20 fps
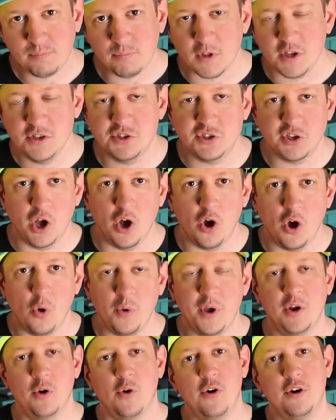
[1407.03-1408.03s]
So
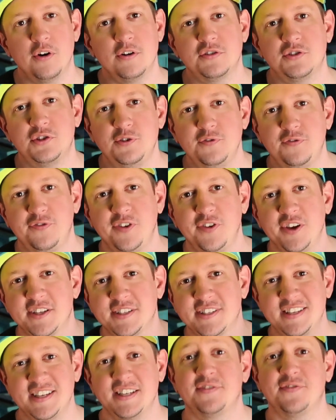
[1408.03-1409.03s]
in order to
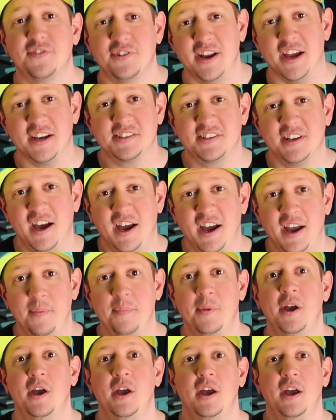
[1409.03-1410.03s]
fix this for next
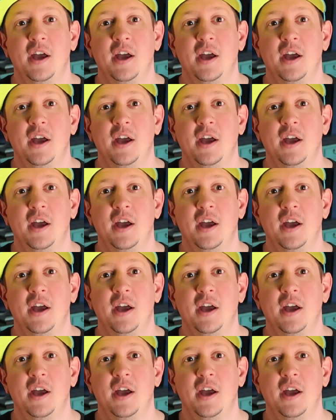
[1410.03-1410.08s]
time,